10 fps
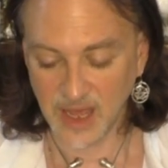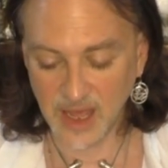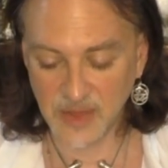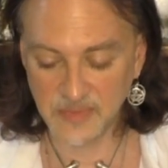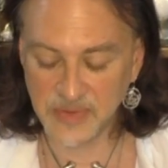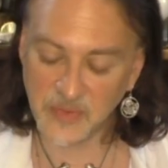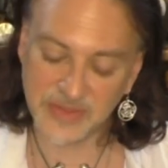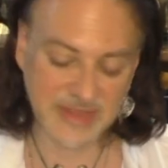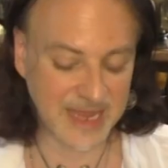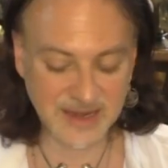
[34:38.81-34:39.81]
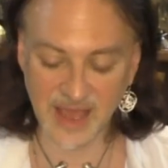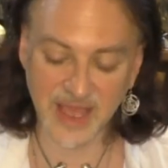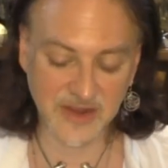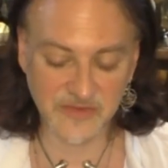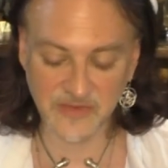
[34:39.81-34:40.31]
But with that
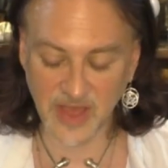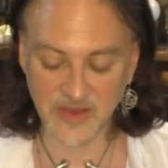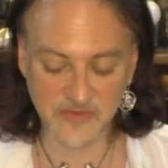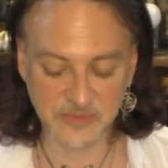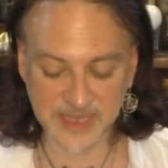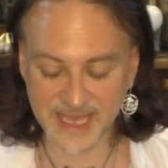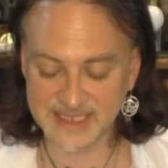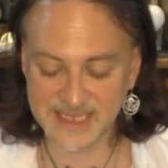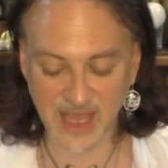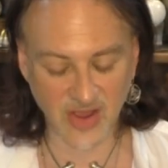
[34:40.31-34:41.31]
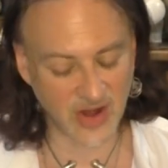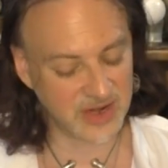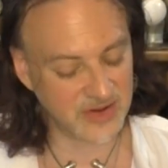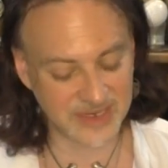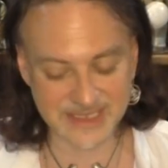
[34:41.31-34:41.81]
Nine of Blades, that card
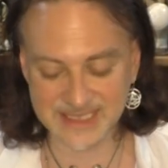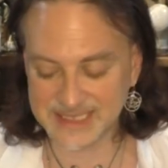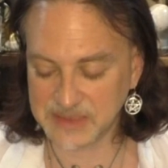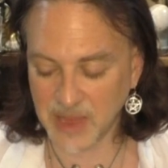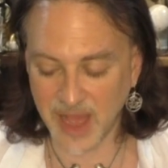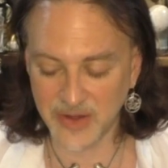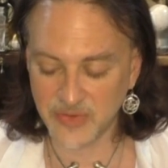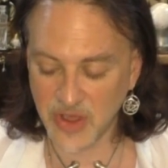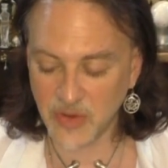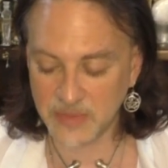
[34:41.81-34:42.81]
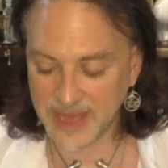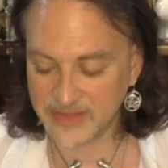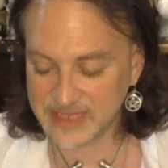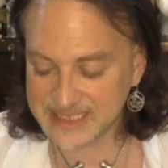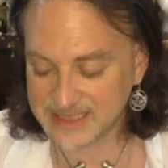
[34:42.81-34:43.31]
of criticism, I don't know
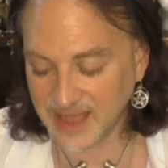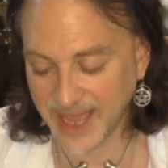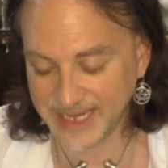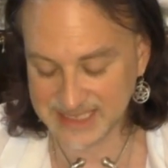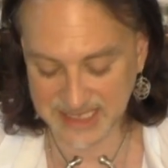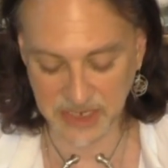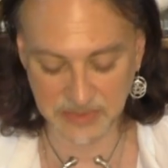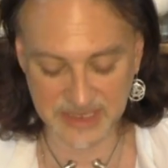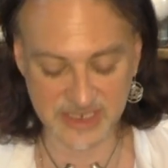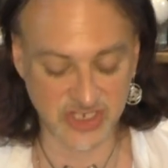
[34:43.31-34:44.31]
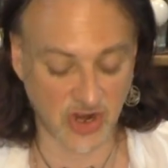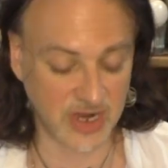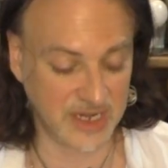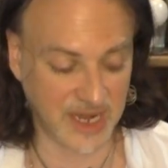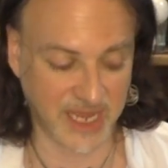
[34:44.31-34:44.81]
about this night. Is it going to be the
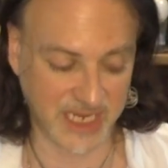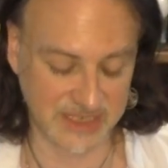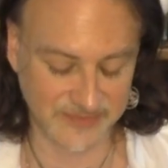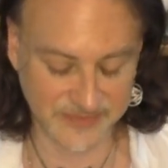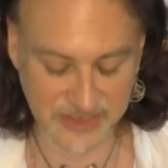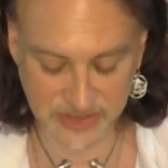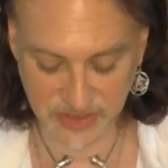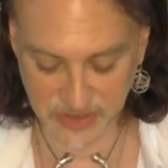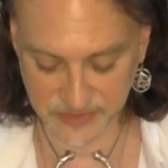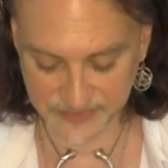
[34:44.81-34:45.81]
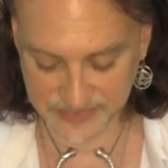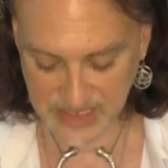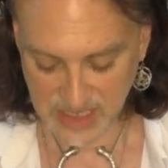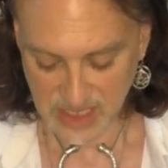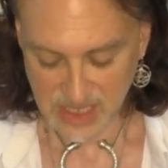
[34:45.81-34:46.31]
Dark Knight? No.
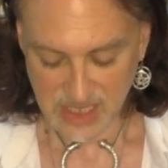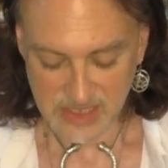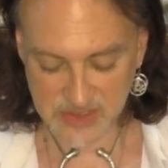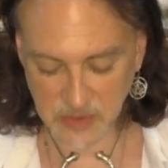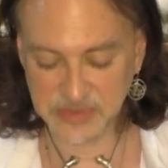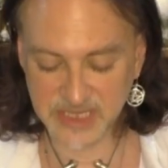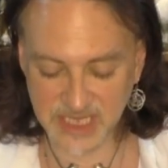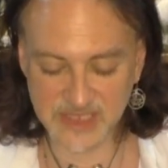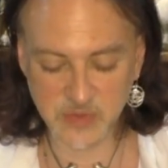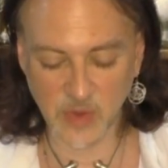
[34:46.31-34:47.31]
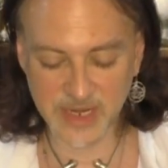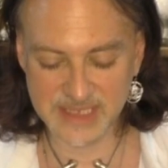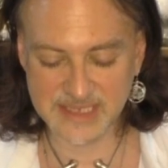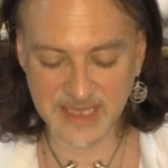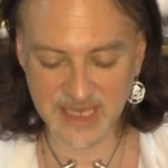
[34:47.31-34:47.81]
So please, what
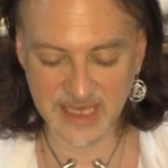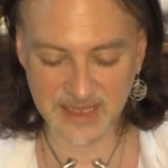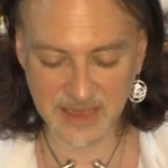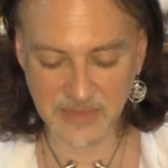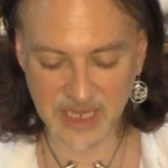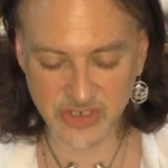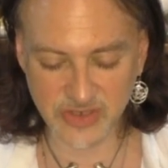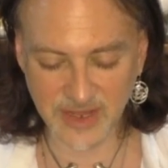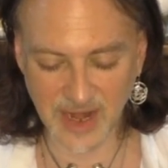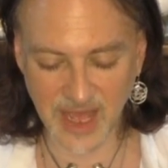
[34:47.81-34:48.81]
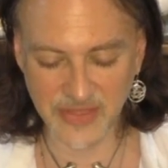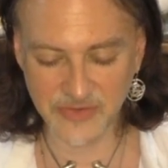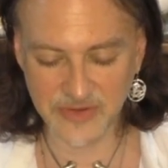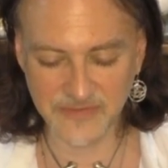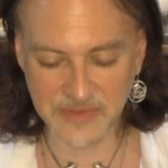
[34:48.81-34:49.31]
is the healing mantra that
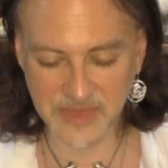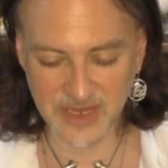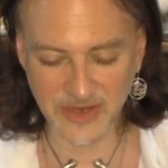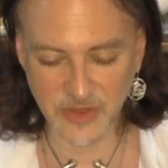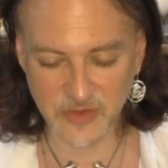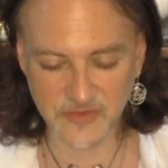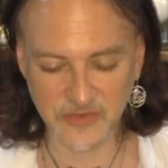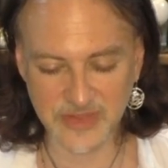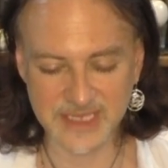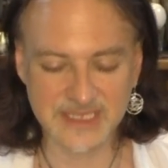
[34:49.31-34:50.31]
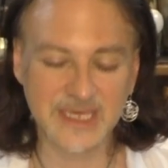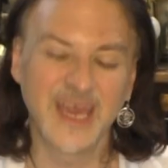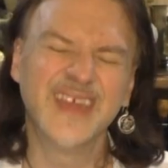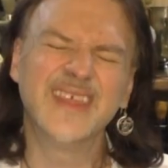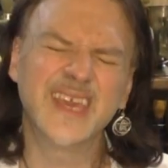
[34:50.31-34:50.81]
either of them can use for this,
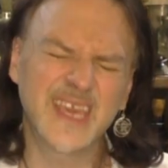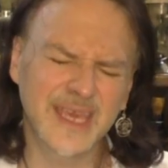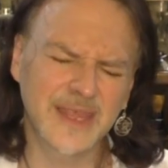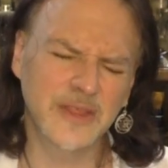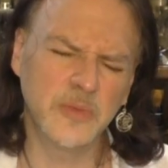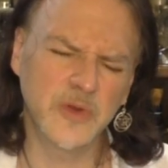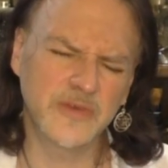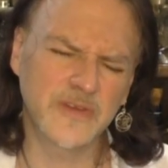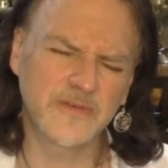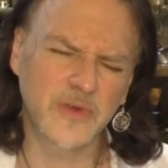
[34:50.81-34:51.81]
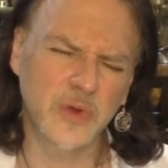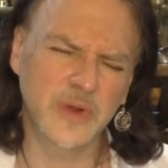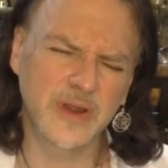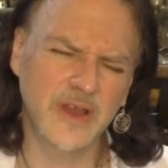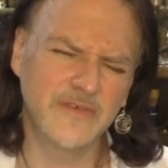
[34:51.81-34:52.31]
the healing, the moving
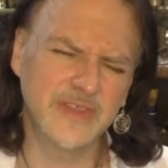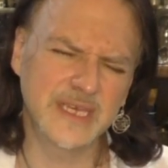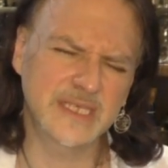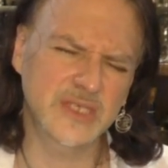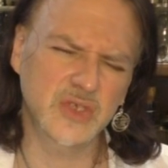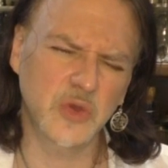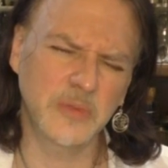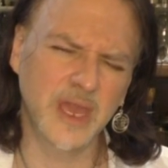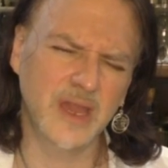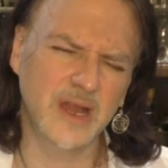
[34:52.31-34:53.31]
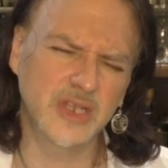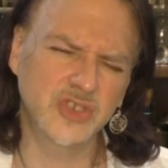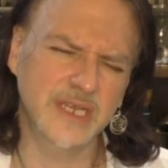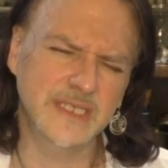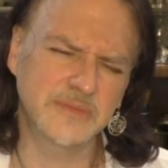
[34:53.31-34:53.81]
forward of this soulmate
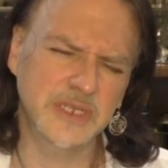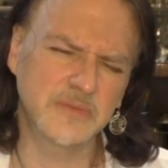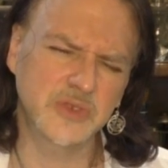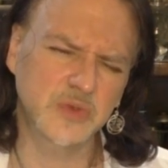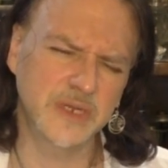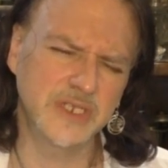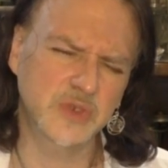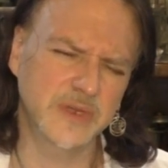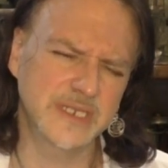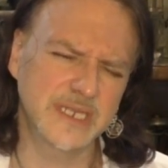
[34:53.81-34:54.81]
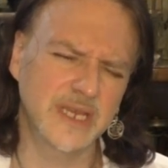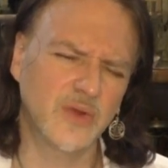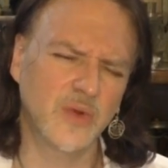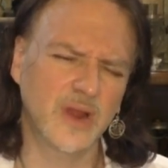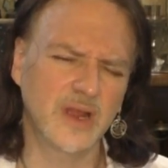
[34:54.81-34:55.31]
contract, September 2020
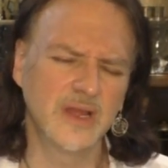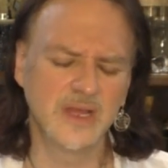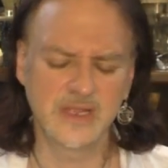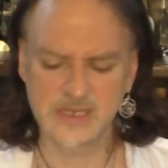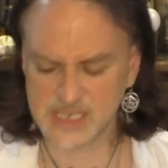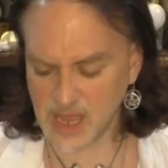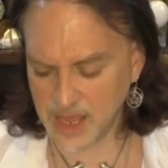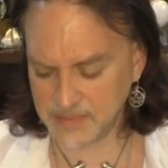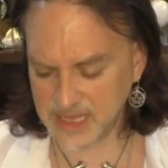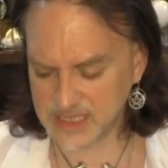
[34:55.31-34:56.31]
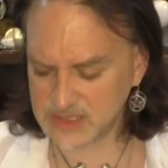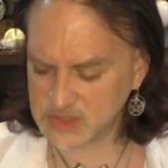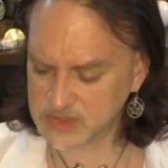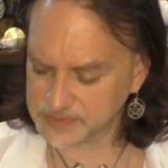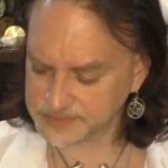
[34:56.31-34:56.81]
or
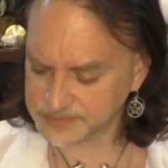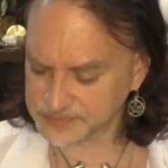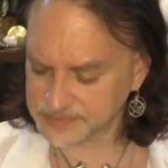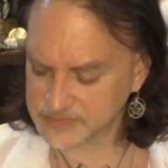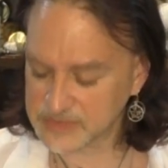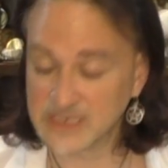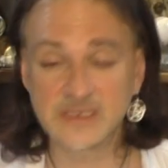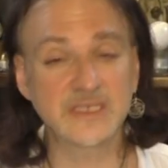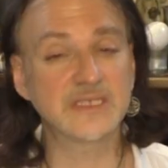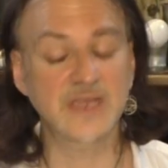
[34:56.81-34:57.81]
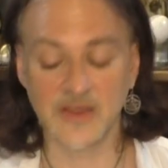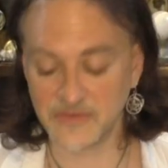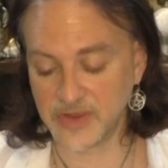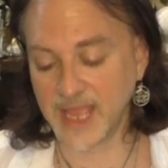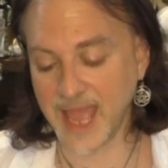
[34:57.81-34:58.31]
timeless?
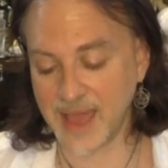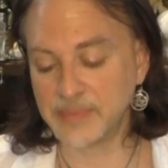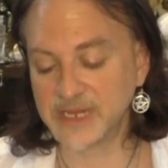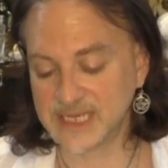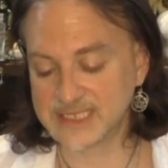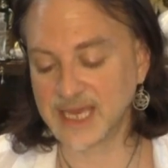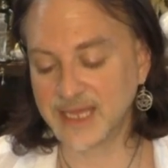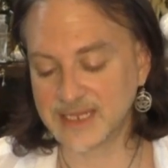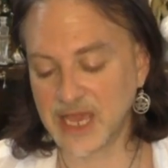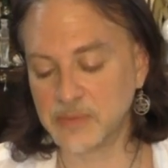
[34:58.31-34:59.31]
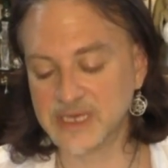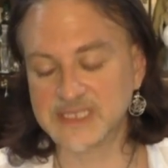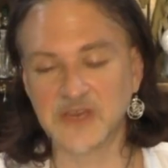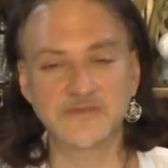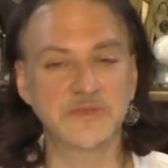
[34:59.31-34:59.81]
Discovering happiness. I allow
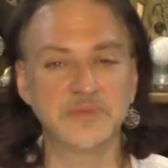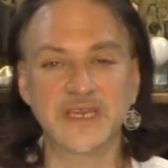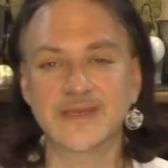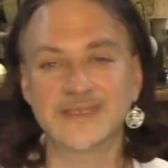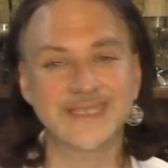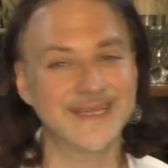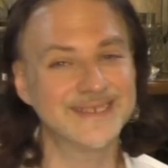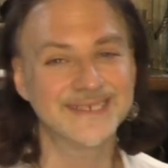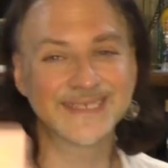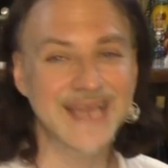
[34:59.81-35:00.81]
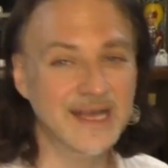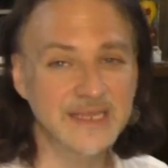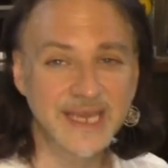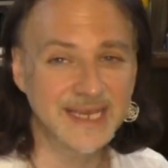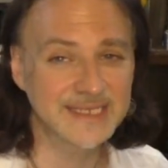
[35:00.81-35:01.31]
myself to be content
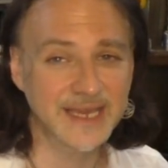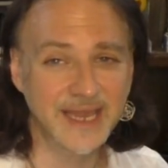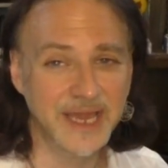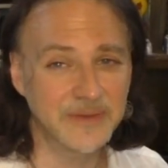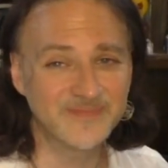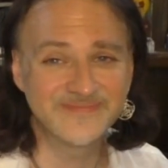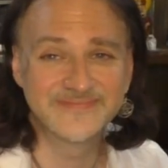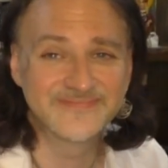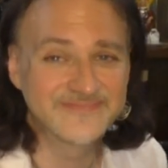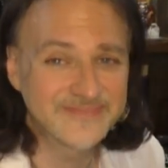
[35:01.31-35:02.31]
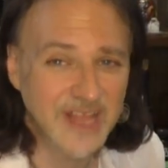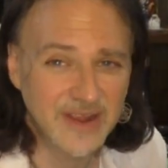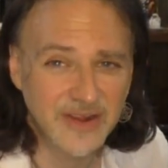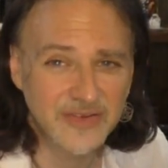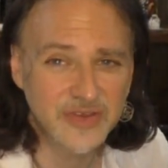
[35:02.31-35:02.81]
exactly as I am.
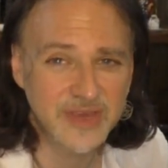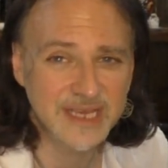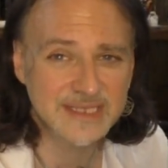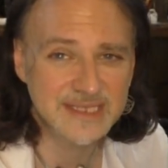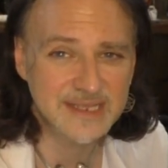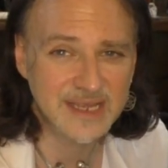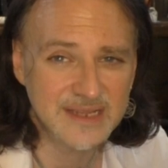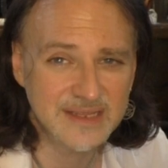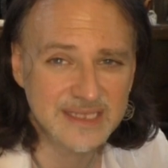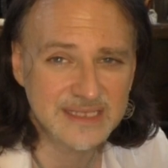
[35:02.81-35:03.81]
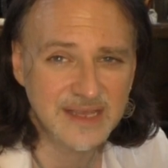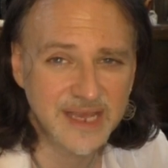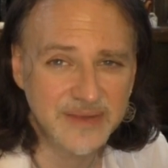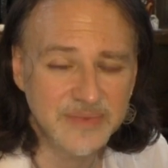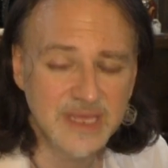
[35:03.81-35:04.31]
Oh, you can't see in this
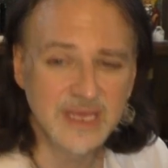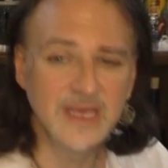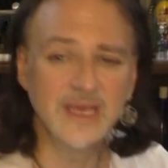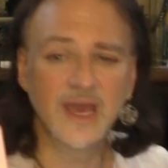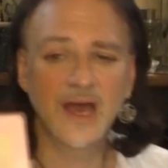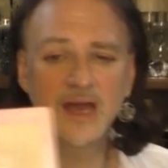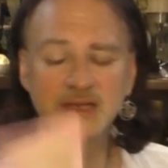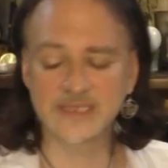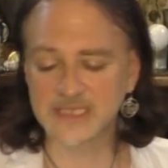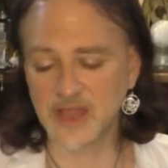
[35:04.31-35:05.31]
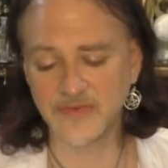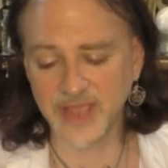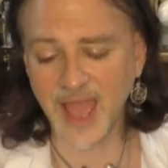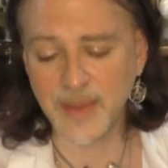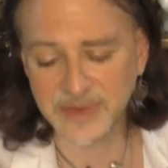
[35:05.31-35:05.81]
light.
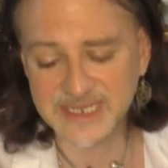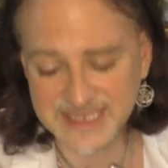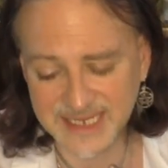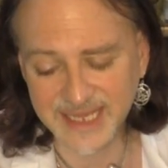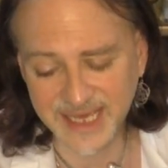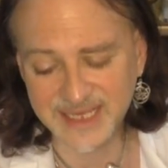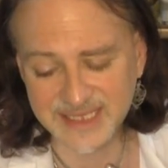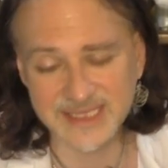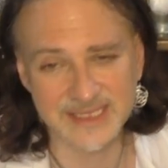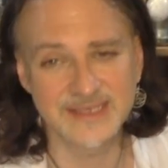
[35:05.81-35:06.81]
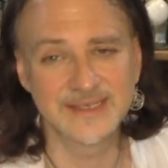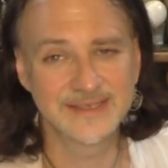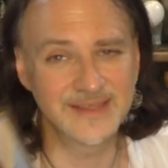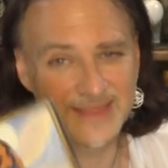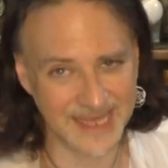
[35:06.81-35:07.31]
Discovering happiness. It is
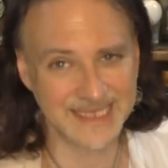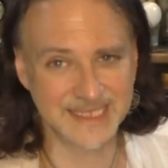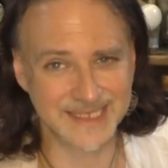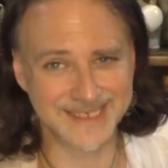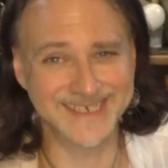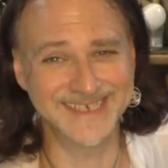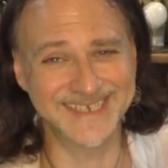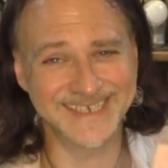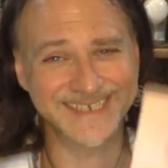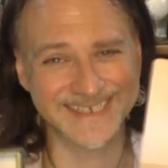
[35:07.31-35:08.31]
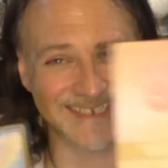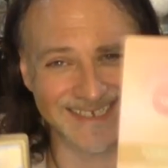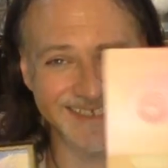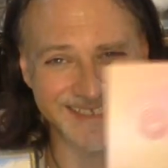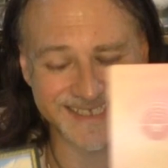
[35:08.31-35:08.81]
this. It
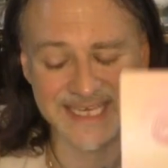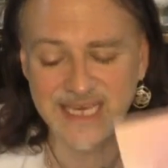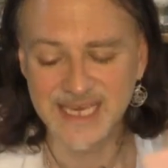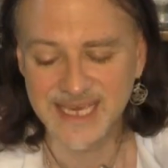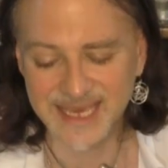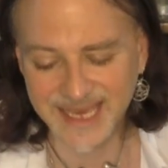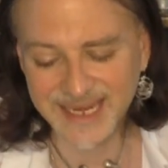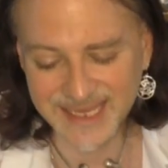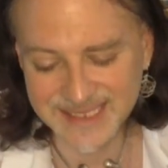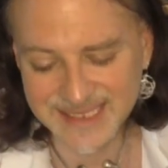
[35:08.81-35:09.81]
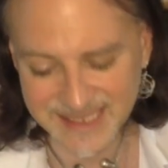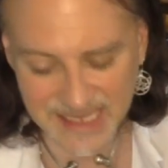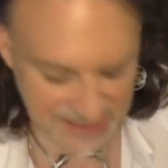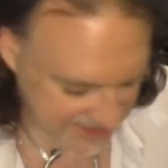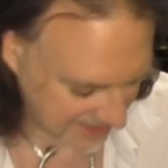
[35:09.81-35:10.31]
is
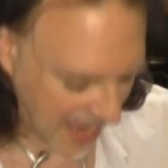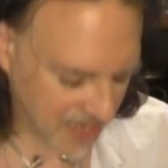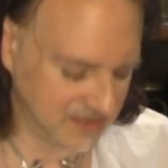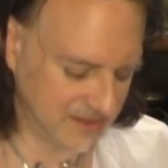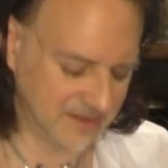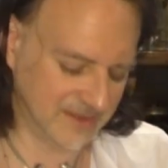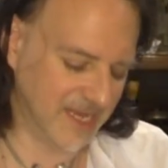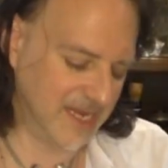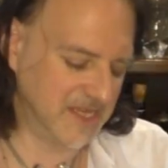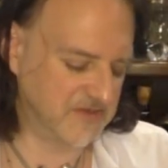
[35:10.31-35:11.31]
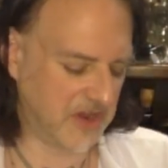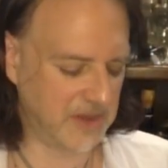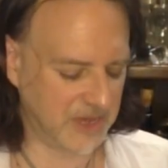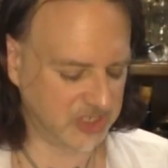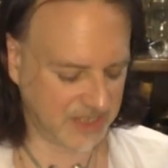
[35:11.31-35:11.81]
that. It is
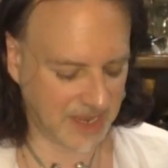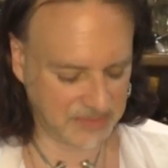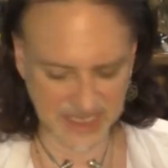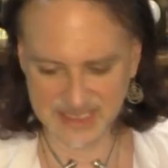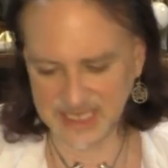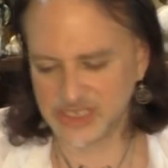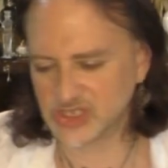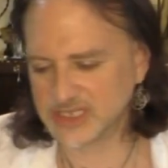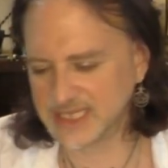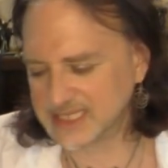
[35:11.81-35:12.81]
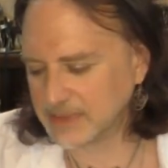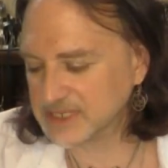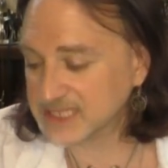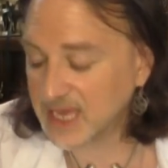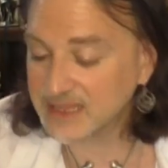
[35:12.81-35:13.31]
very much that peace angel
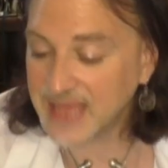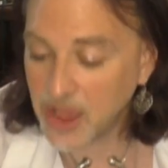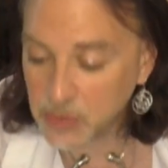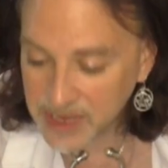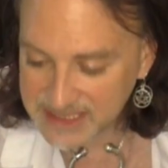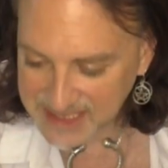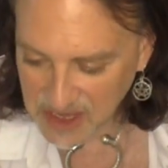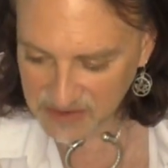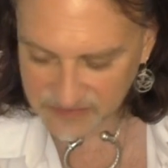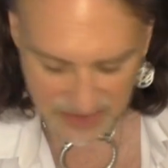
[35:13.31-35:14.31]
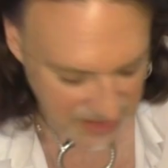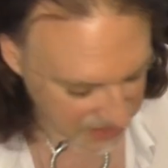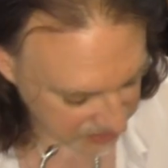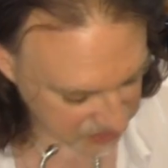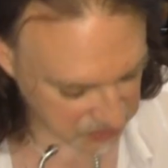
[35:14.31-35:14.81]
acceptance. I allow myself
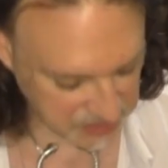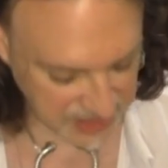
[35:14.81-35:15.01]
to